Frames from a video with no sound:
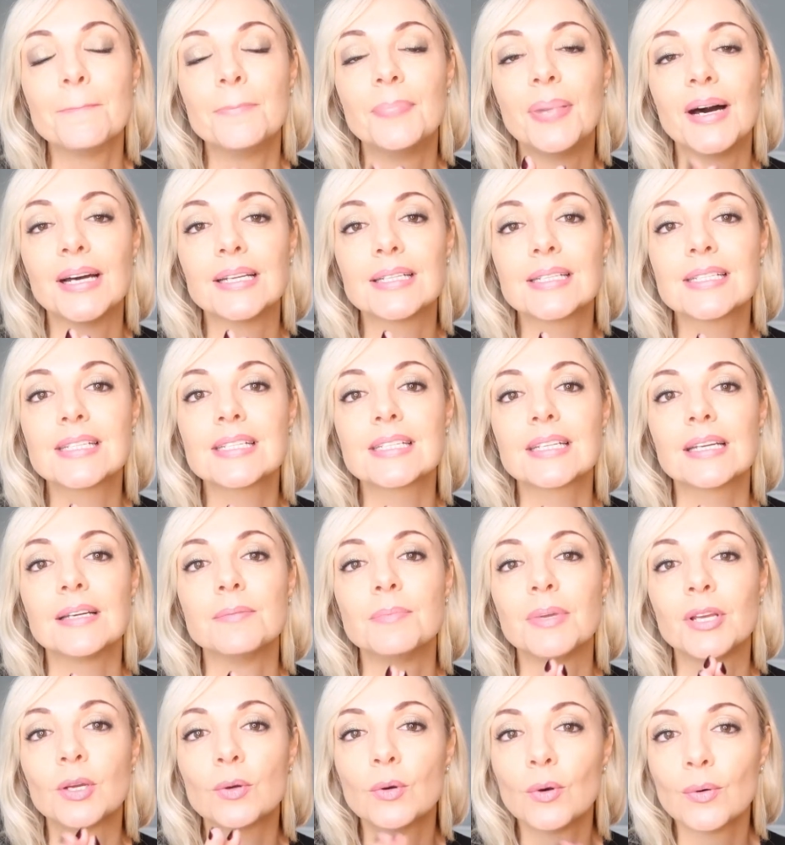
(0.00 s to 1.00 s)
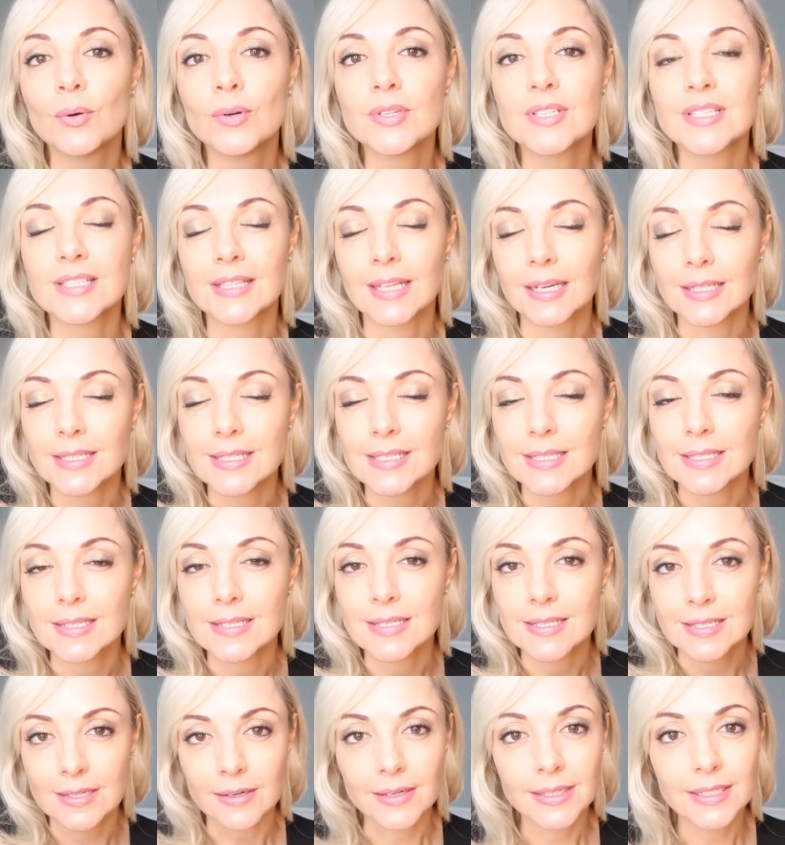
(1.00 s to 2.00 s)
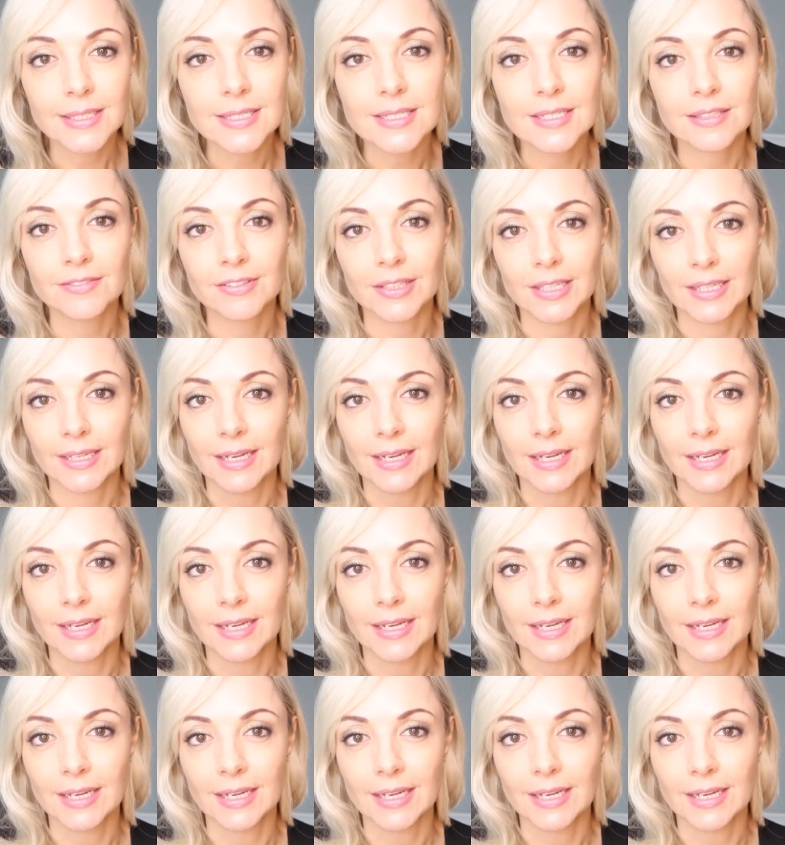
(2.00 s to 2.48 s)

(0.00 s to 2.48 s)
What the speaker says: but because that's the scientific